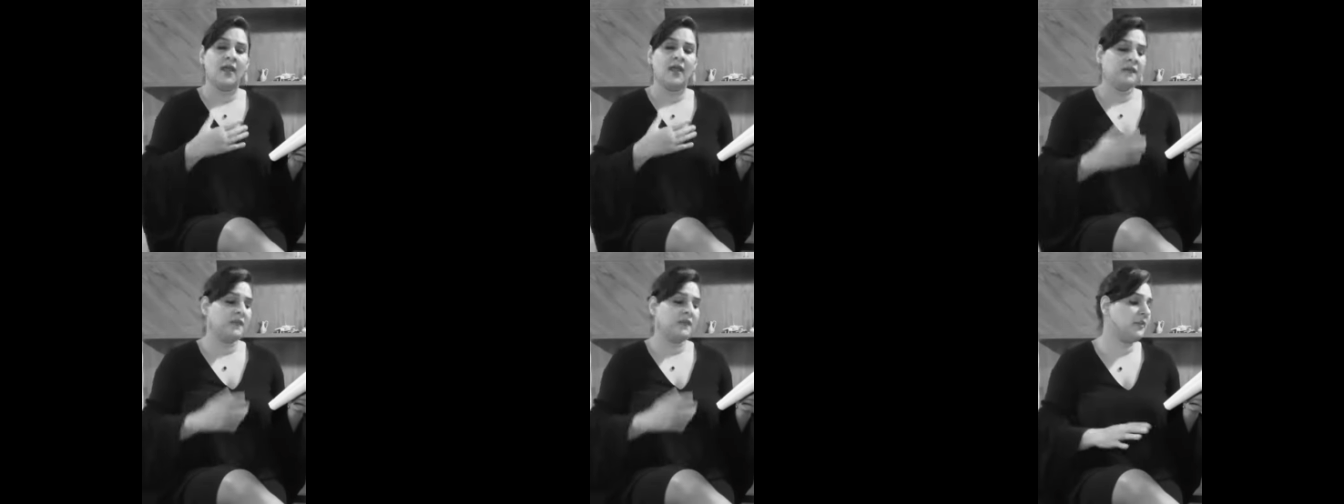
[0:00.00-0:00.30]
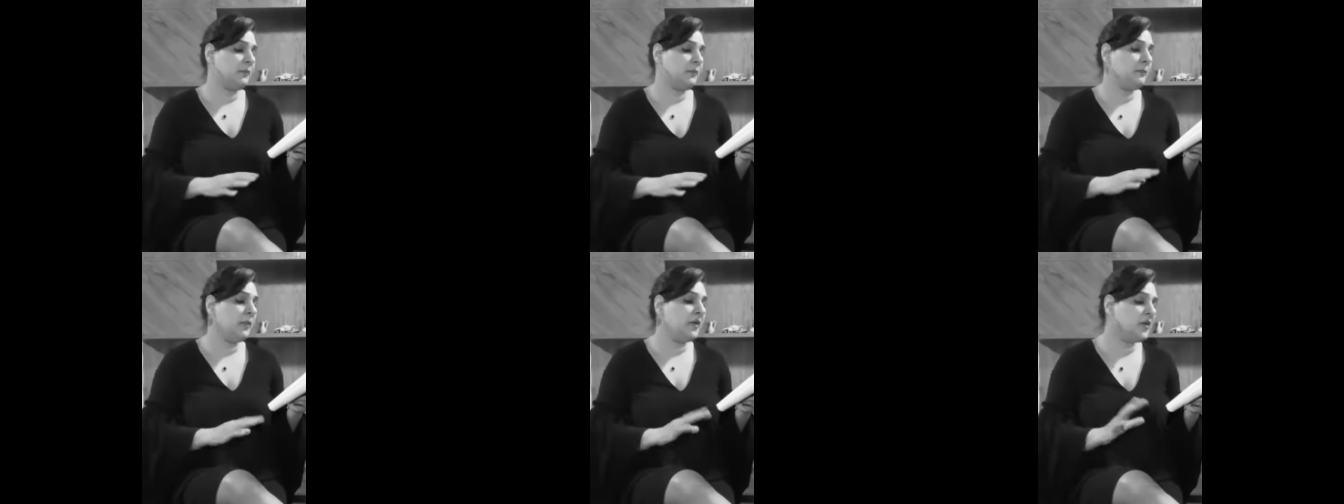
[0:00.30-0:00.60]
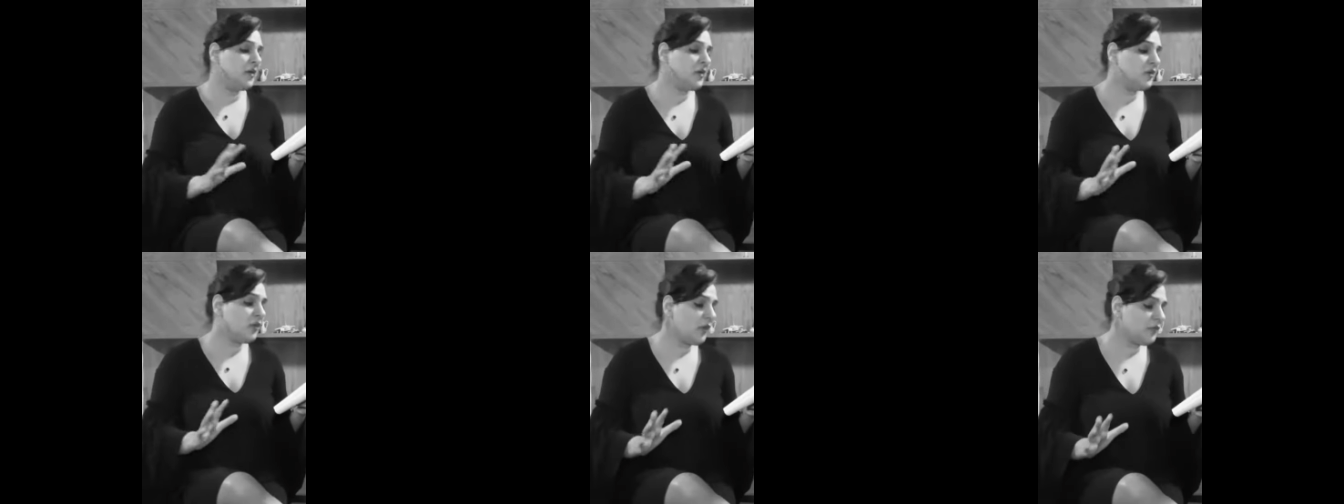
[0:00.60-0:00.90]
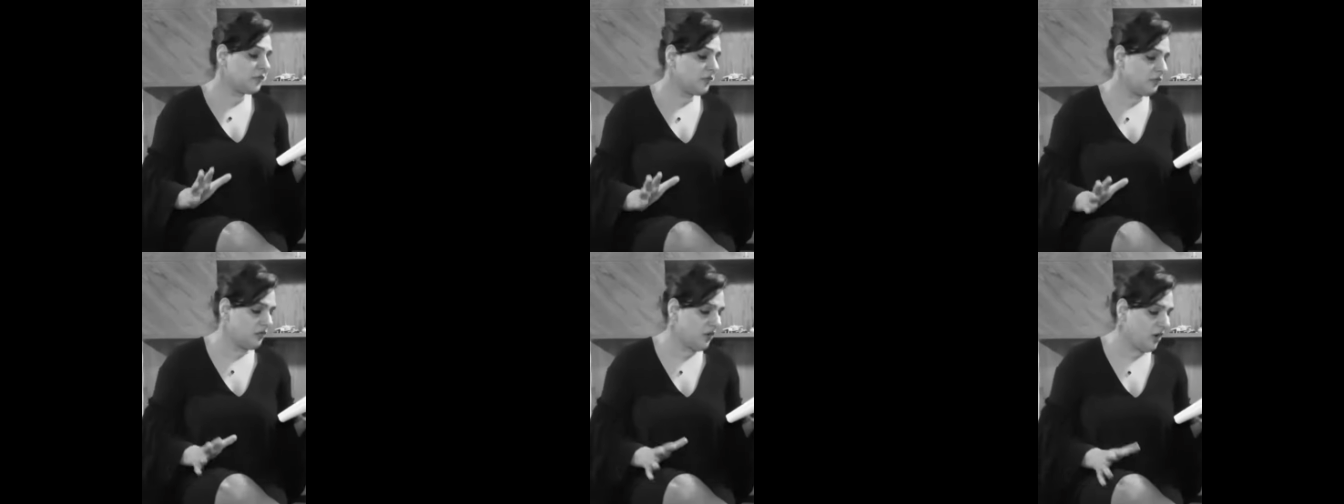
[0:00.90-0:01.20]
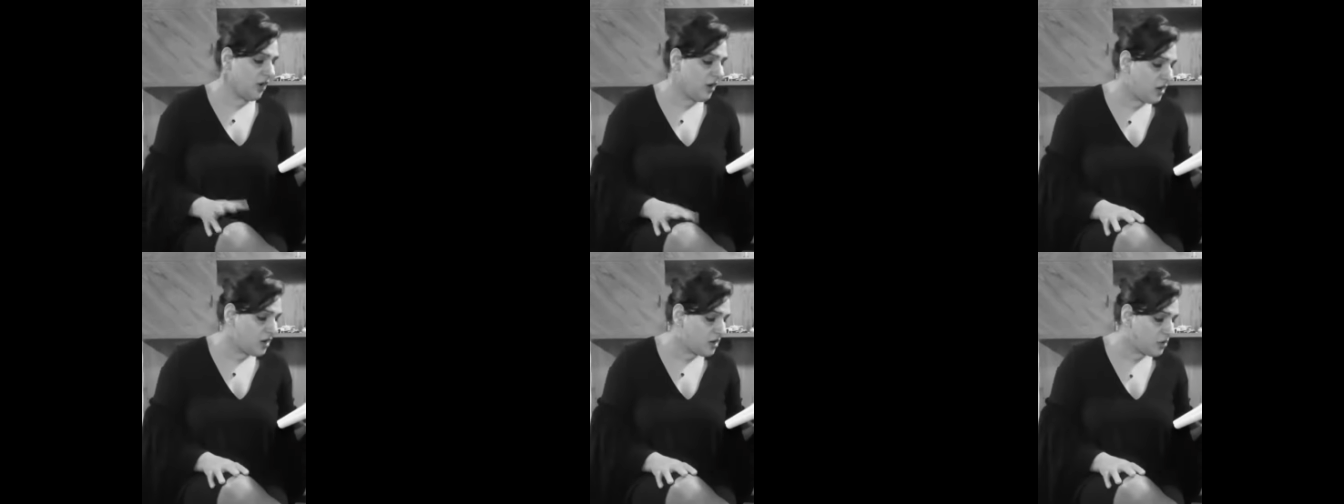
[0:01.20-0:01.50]
There's a mirror on the
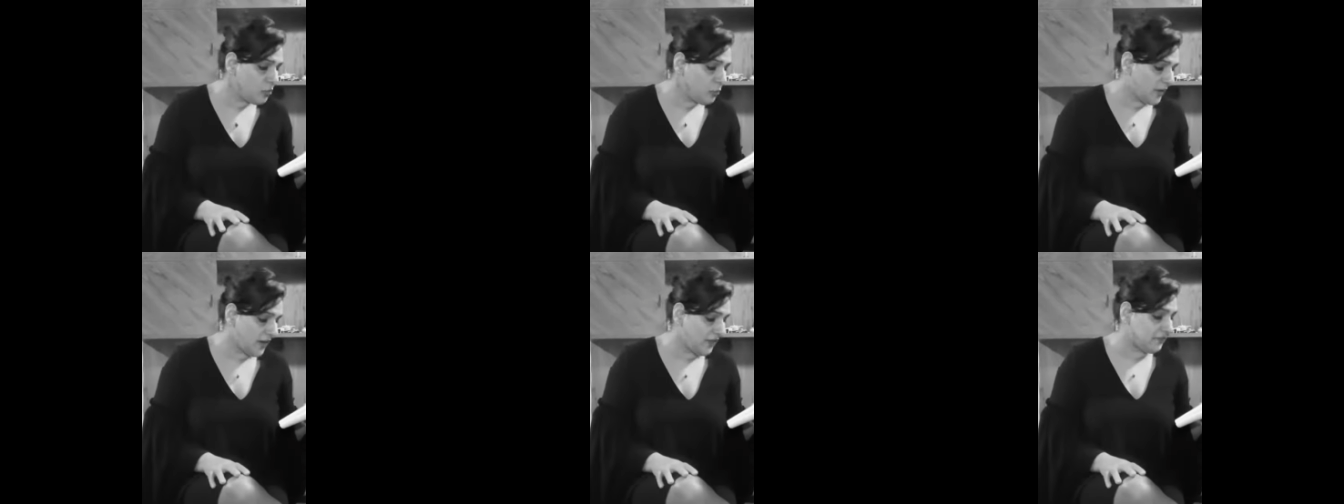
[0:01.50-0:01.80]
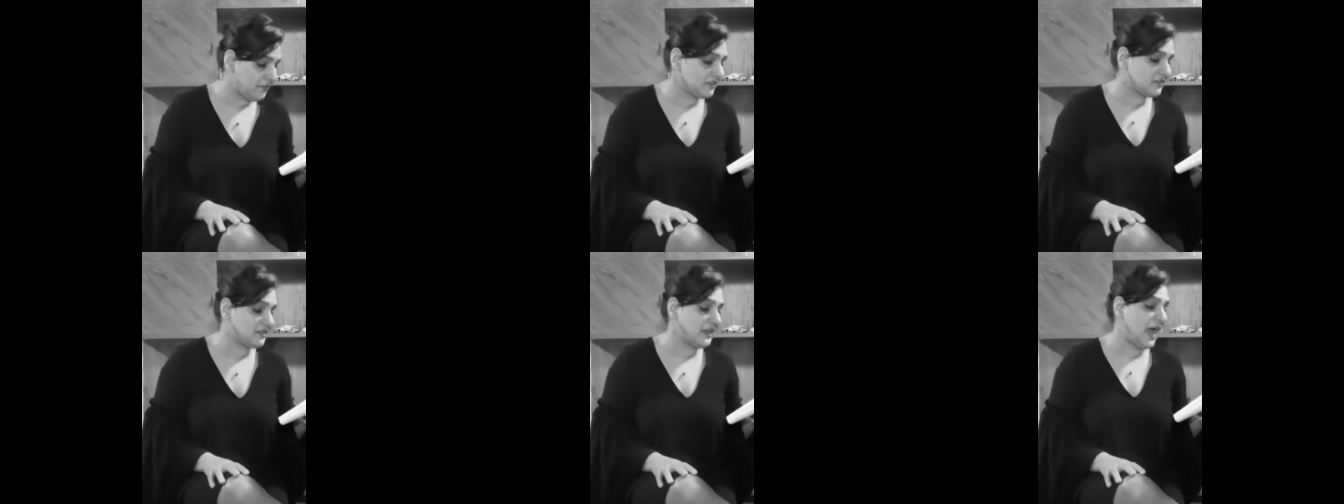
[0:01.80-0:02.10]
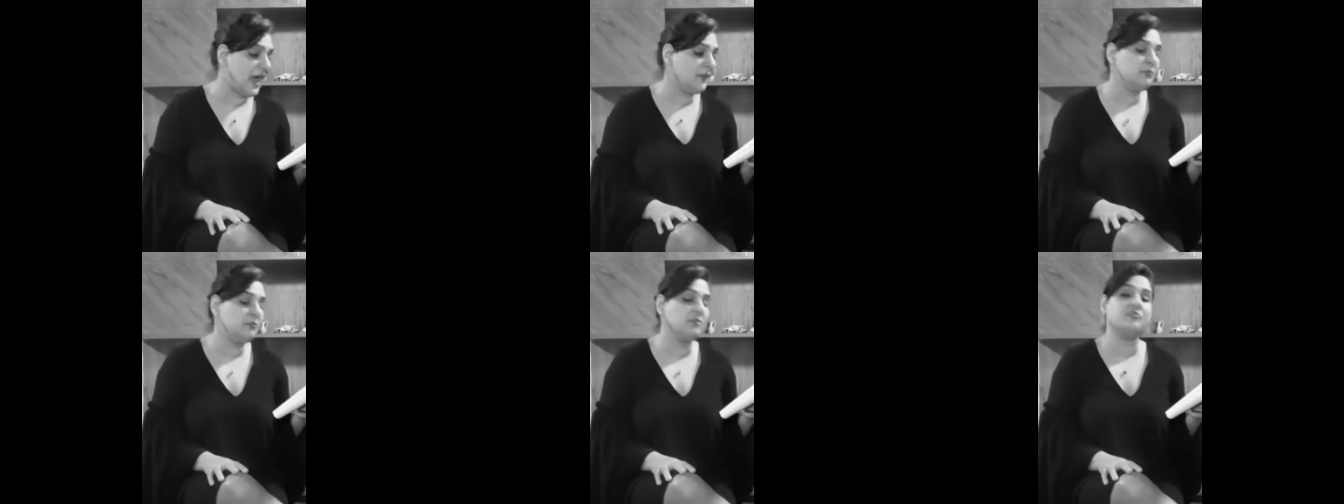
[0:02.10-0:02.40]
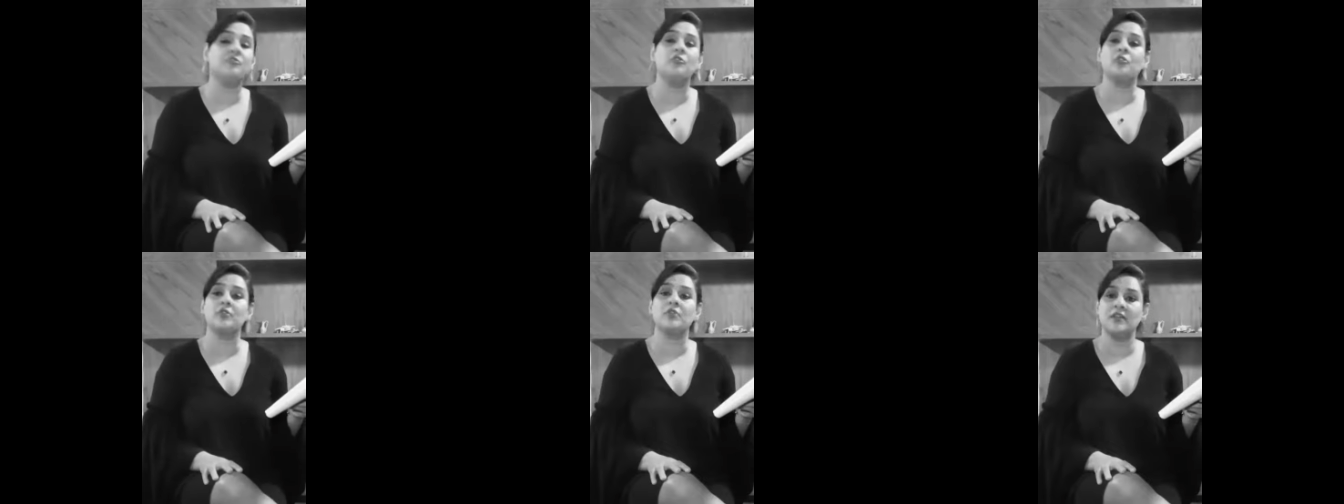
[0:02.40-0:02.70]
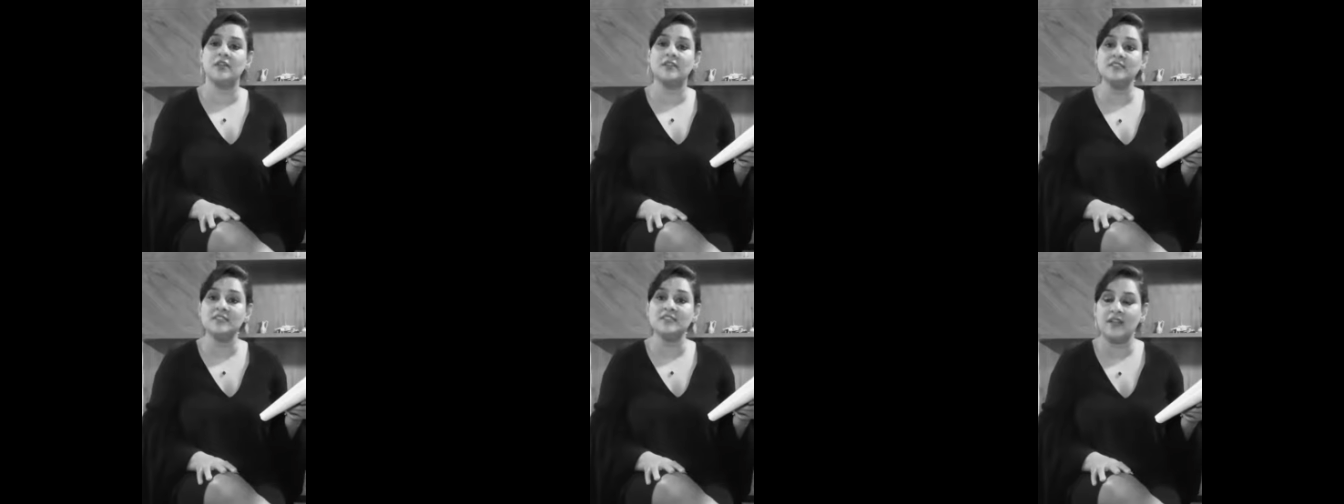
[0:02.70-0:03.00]
wall when I stand before
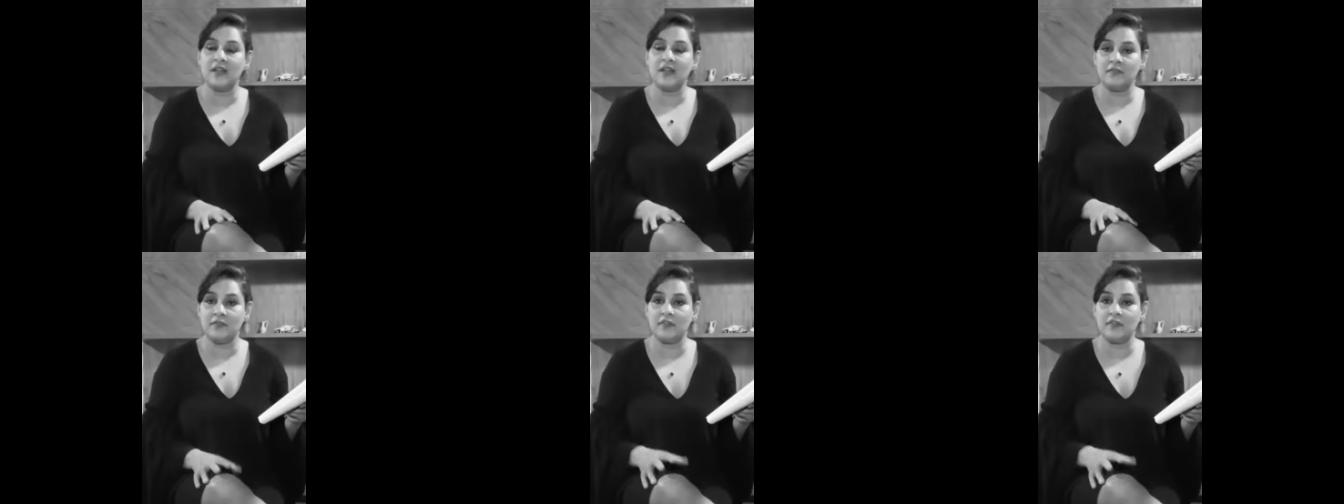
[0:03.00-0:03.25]
it.